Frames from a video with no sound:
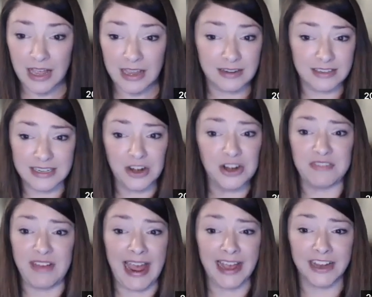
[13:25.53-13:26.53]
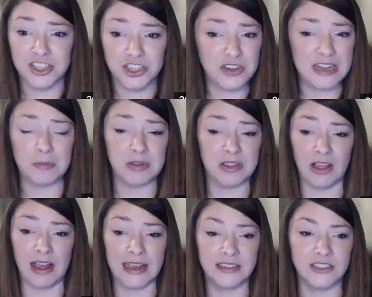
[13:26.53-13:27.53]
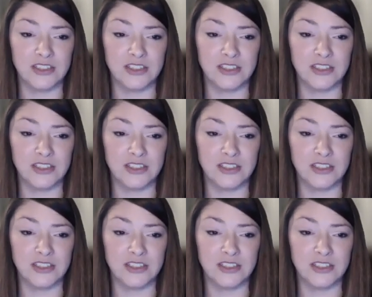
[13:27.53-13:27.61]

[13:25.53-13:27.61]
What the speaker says: a narrative action, you need a plot,